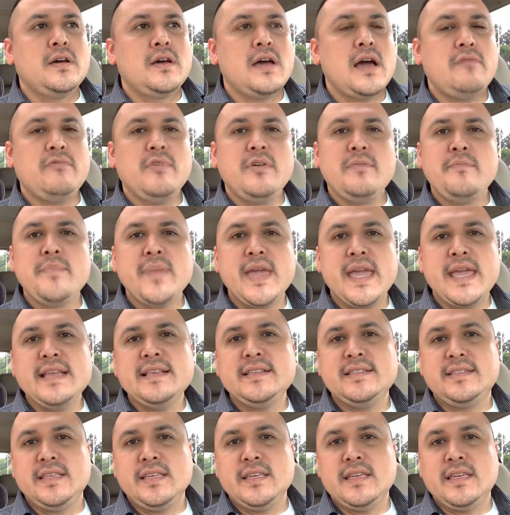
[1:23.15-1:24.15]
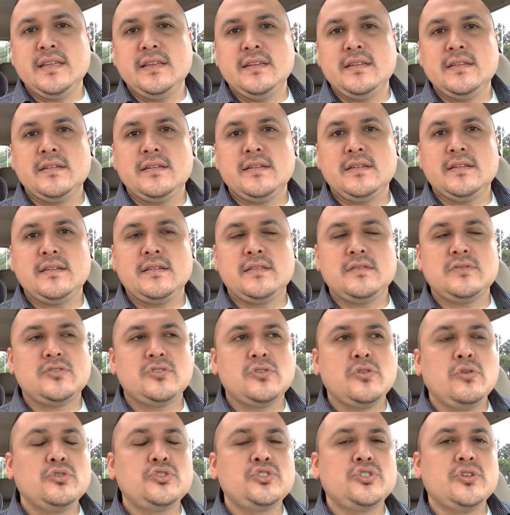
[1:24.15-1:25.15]
how amazing
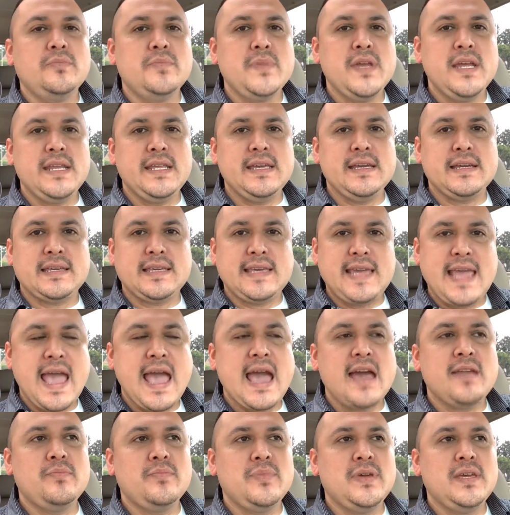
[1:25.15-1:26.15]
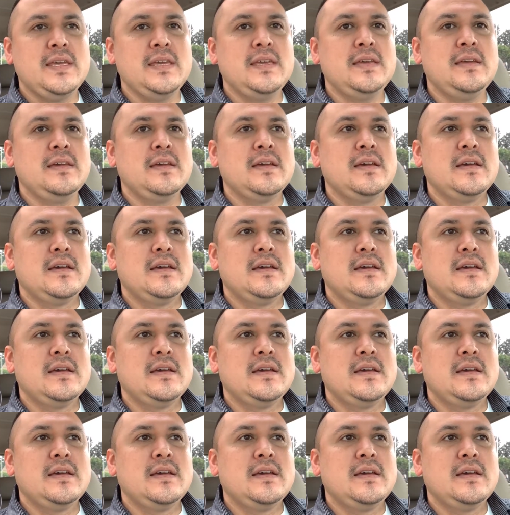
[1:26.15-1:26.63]
social media can be.